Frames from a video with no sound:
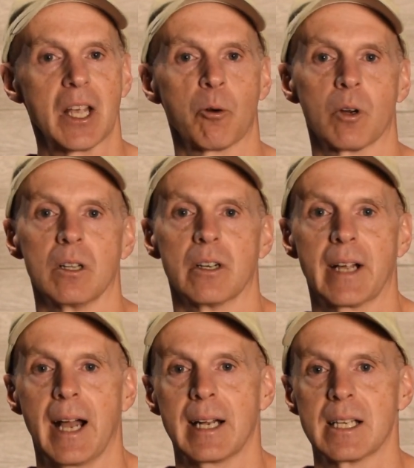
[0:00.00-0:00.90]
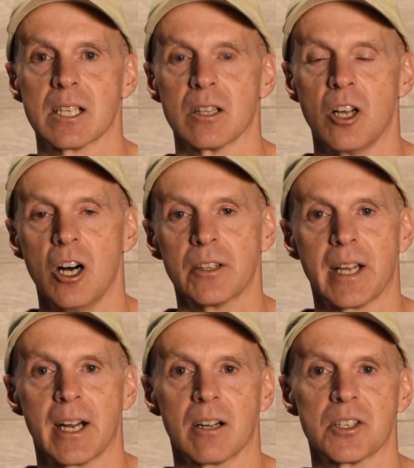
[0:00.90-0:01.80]
thing we're going to look at is lawn
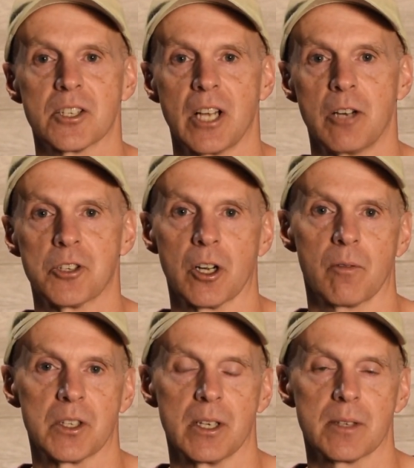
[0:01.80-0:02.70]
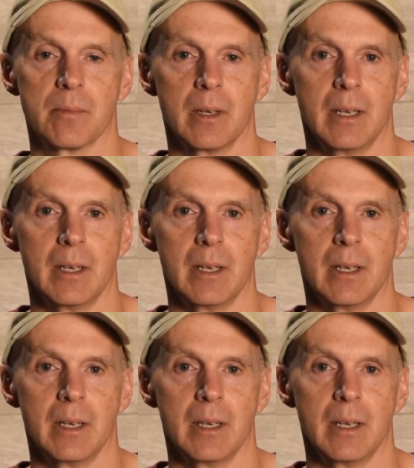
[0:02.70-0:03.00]
care and snow services.